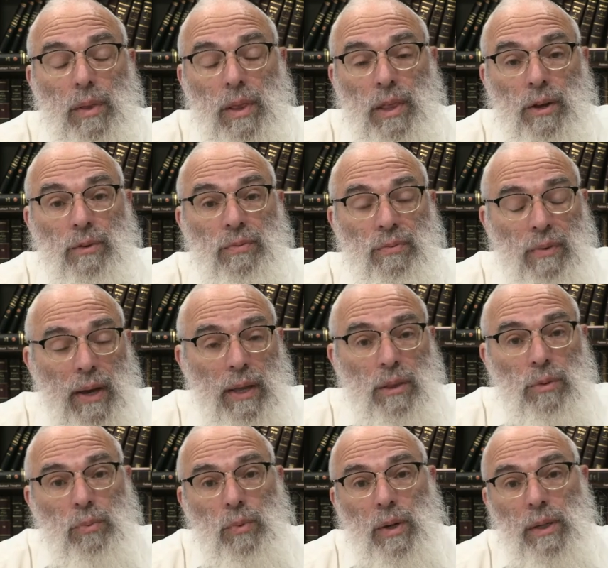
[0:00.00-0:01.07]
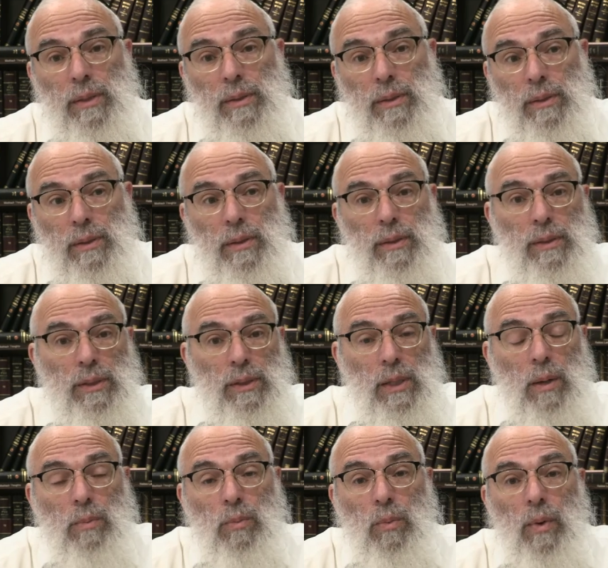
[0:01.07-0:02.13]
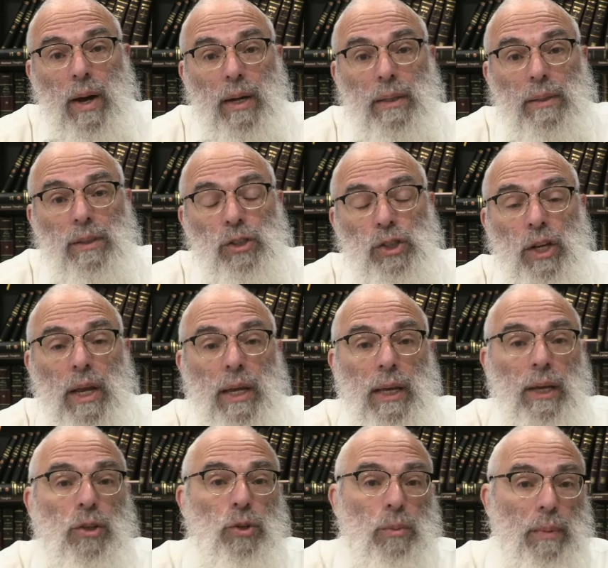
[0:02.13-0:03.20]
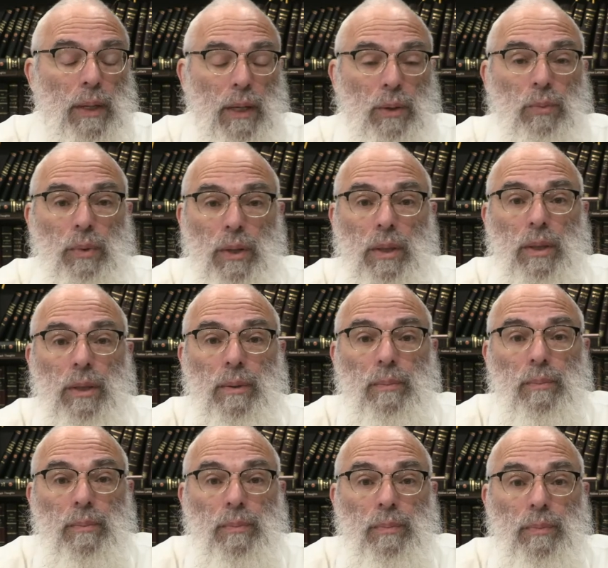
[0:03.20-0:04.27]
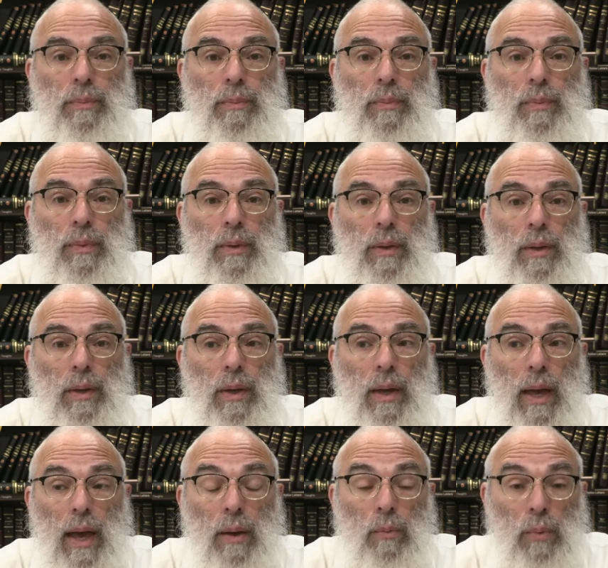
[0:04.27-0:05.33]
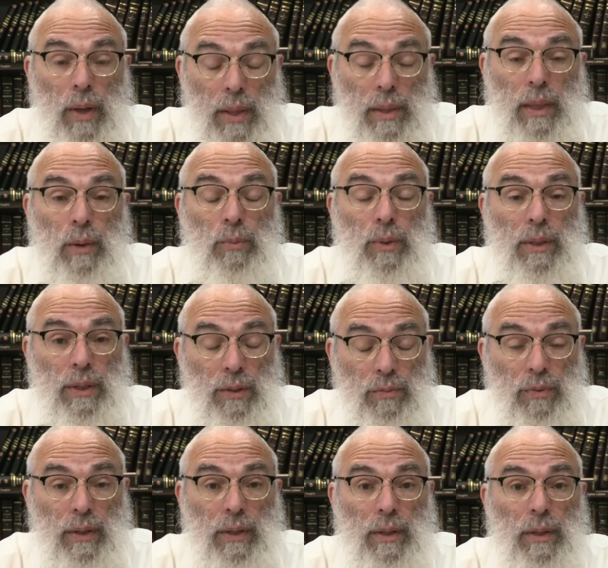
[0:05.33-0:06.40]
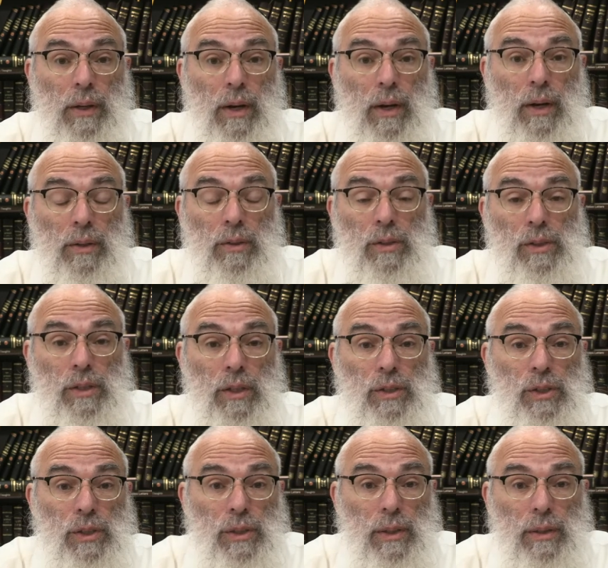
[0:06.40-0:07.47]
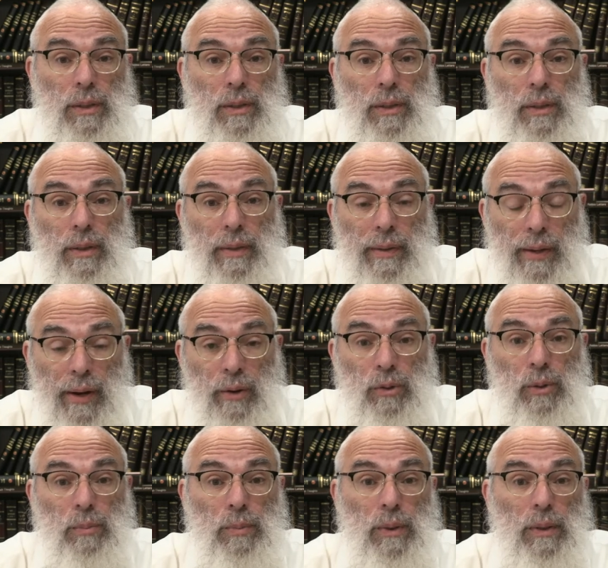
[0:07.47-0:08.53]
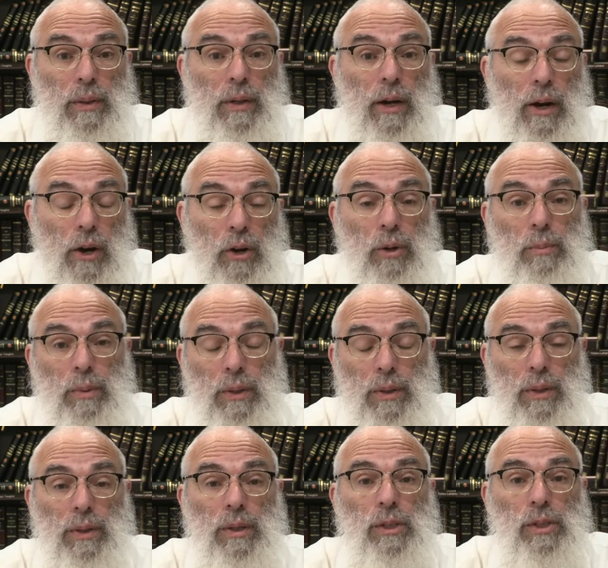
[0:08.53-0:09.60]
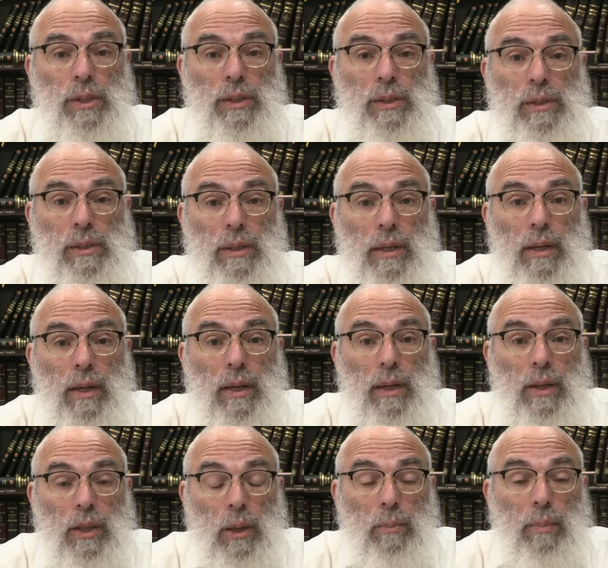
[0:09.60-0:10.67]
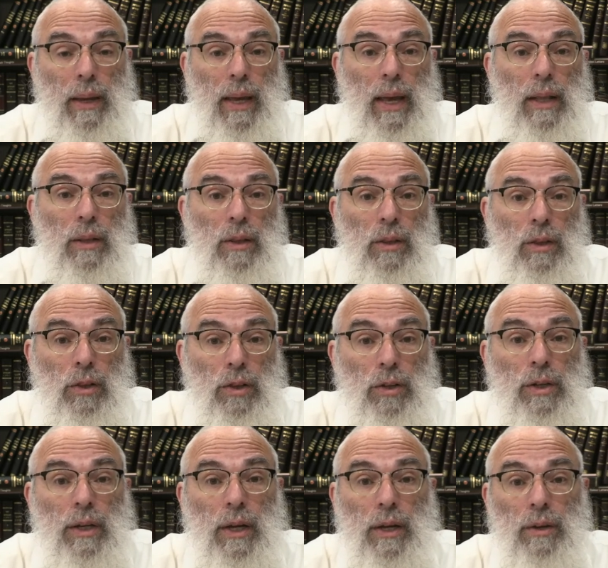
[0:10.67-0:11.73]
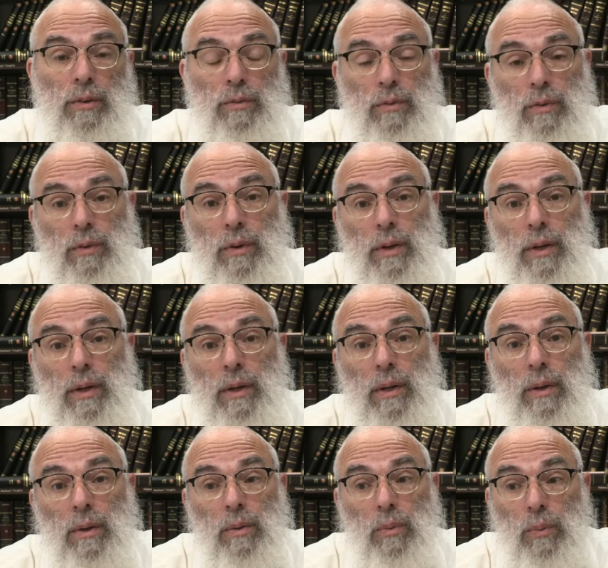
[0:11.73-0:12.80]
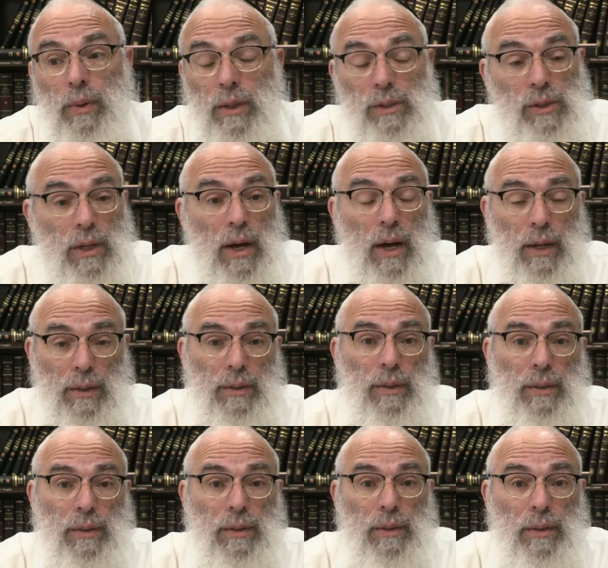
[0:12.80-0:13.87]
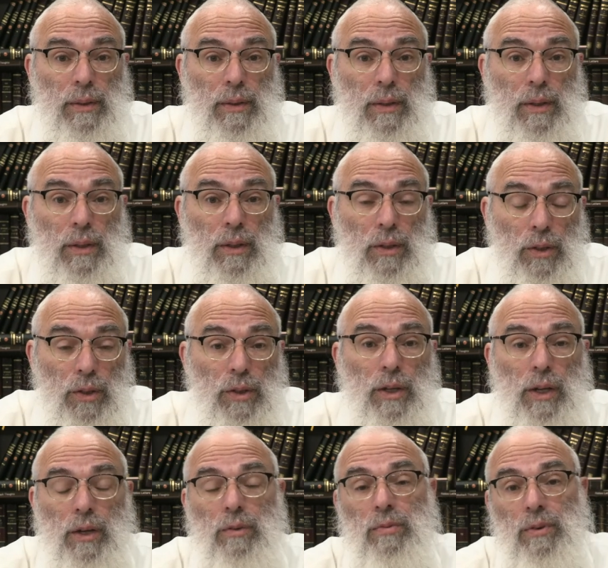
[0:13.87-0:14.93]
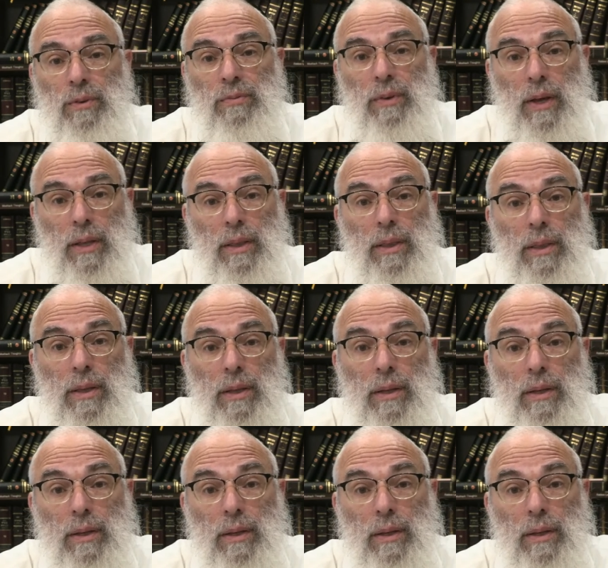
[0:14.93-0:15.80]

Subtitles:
their faith was somewhat shaky to begin with. And when they were living under such terrible, horrible conditions, they began looking, where's God? Looking for faith.